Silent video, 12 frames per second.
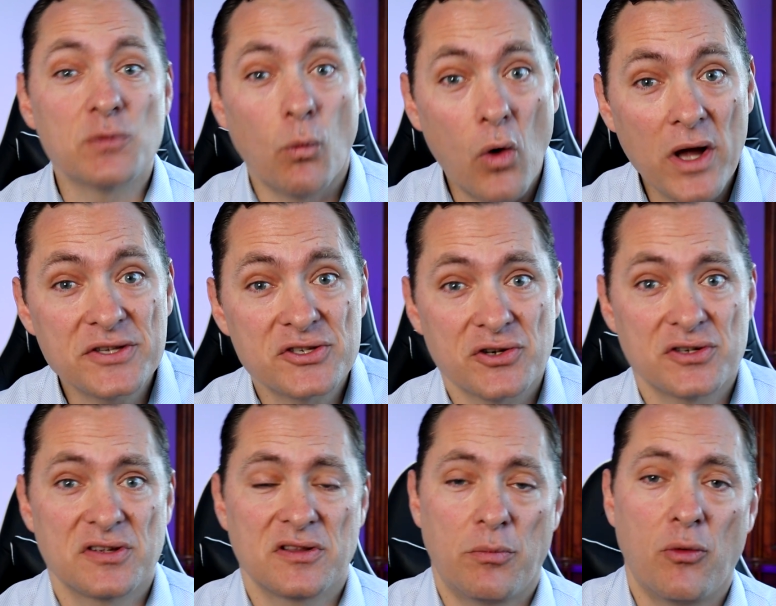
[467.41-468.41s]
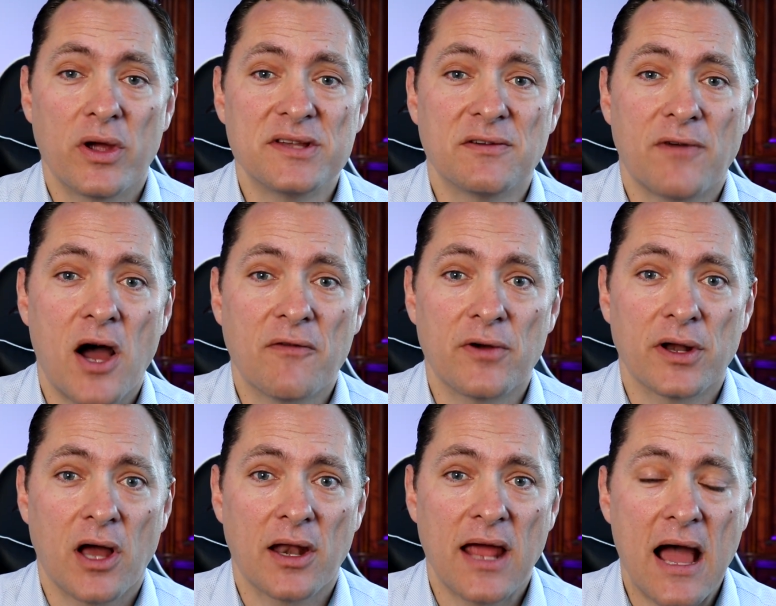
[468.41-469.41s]
once you're to the point of
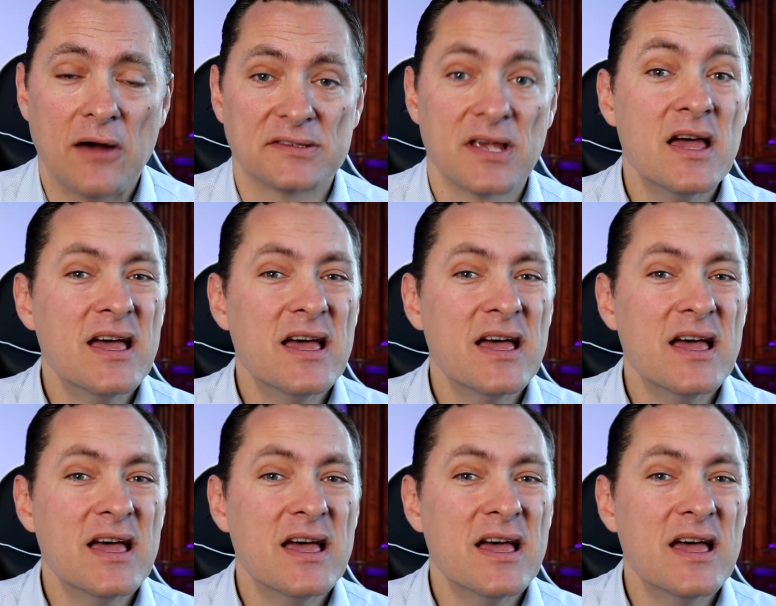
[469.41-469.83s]
offering on a house.